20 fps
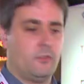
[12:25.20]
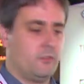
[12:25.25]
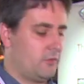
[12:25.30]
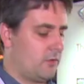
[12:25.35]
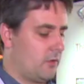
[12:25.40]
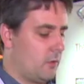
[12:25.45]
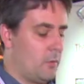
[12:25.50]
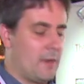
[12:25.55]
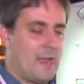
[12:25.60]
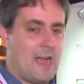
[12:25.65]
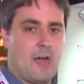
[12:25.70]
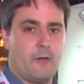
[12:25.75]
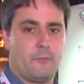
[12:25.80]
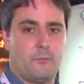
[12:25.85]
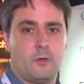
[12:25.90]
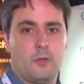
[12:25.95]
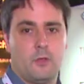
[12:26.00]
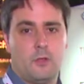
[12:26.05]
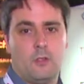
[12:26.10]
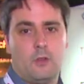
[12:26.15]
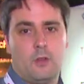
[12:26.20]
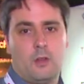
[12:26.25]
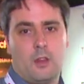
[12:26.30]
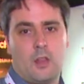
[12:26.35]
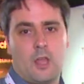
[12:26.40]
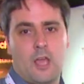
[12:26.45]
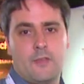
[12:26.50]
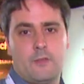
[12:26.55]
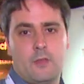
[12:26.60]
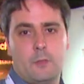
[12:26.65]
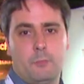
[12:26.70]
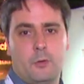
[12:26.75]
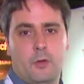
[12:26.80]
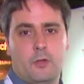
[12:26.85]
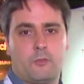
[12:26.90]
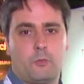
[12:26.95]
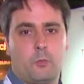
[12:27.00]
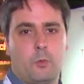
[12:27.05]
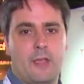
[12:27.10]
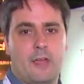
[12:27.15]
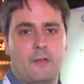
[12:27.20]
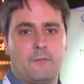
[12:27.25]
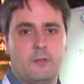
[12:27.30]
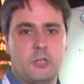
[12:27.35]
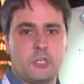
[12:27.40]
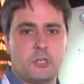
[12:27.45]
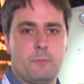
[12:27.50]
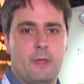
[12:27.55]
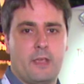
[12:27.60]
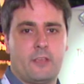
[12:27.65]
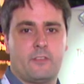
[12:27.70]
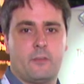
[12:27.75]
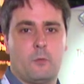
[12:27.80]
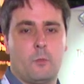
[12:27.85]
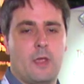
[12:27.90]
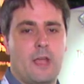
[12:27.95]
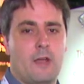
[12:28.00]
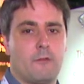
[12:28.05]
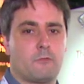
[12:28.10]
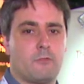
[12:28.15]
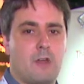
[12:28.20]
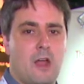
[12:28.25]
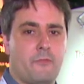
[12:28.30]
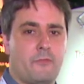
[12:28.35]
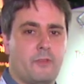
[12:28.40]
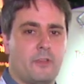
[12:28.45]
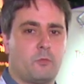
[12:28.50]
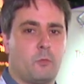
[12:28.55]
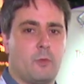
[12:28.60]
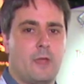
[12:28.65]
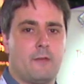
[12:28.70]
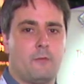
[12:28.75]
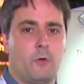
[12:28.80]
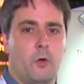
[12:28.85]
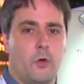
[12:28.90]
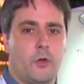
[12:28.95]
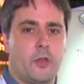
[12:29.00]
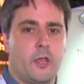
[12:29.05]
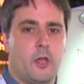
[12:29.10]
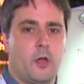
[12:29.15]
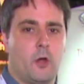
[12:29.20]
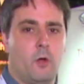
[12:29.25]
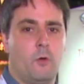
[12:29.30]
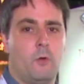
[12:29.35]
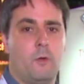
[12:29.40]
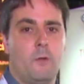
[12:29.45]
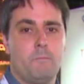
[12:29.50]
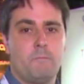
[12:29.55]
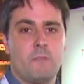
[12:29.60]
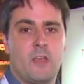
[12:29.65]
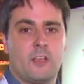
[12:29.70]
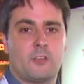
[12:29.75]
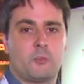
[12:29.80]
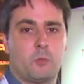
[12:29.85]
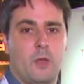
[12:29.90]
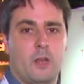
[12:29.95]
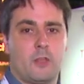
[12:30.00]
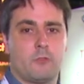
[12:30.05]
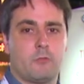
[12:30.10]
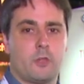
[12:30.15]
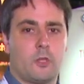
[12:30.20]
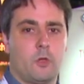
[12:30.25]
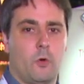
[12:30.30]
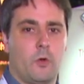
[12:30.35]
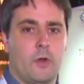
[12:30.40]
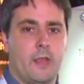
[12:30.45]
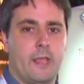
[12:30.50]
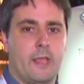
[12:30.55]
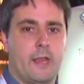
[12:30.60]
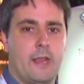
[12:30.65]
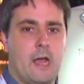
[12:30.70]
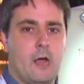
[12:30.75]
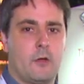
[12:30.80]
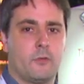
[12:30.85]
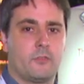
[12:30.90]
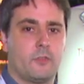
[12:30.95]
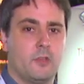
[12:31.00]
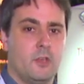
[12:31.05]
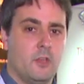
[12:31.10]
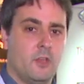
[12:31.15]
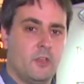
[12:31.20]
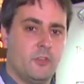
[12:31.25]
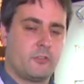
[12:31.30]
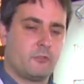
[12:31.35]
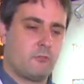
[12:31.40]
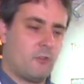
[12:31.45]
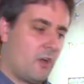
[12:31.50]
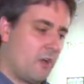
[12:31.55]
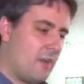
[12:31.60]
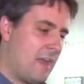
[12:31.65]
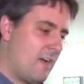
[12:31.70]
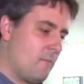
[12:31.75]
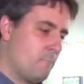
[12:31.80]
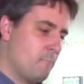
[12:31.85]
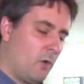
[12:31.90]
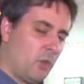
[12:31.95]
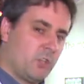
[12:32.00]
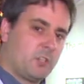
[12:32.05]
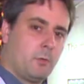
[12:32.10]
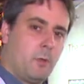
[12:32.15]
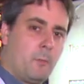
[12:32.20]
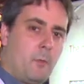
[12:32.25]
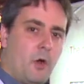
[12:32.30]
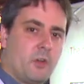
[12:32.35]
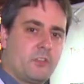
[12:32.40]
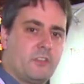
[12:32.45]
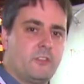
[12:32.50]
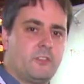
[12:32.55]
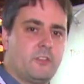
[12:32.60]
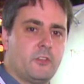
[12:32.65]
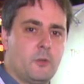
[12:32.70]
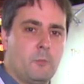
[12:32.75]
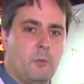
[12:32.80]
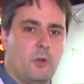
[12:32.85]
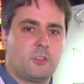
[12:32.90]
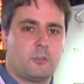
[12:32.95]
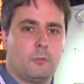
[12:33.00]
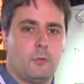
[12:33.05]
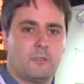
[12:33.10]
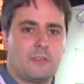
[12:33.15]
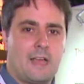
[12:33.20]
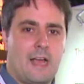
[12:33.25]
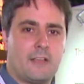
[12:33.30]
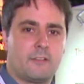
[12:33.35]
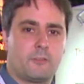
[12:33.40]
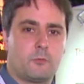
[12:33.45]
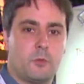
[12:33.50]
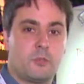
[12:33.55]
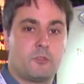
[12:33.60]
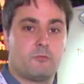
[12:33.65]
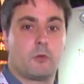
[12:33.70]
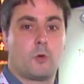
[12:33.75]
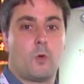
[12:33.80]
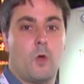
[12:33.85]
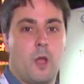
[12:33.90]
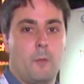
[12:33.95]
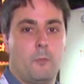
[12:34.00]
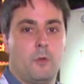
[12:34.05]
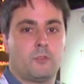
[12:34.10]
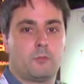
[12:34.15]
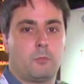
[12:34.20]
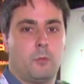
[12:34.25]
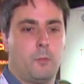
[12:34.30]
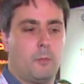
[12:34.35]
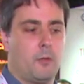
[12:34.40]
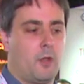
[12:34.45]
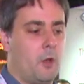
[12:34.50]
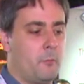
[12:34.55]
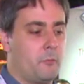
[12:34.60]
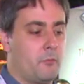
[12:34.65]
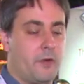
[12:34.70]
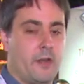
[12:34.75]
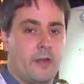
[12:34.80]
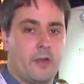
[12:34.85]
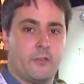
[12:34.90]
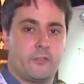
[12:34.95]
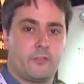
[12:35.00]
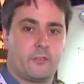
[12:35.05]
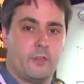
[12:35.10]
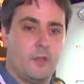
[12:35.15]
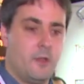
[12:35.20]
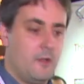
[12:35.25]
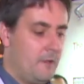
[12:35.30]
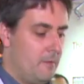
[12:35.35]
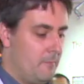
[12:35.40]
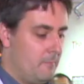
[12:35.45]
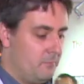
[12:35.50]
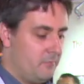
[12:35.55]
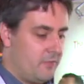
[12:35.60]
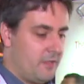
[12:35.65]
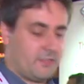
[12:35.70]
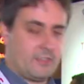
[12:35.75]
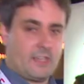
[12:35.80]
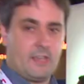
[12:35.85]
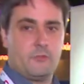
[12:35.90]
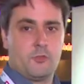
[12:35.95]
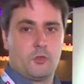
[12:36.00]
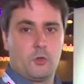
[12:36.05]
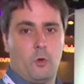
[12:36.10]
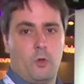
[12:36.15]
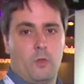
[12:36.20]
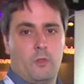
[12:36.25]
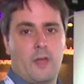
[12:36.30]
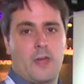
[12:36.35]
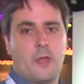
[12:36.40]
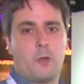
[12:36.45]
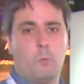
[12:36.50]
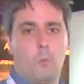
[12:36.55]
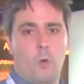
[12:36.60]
So we have live inputs, we have vision mixing, we have graphics, we have audio, as well as recording in-house. So rather than have multiple boxes to do multiple tasks, which require multiple operators, this gives you all that in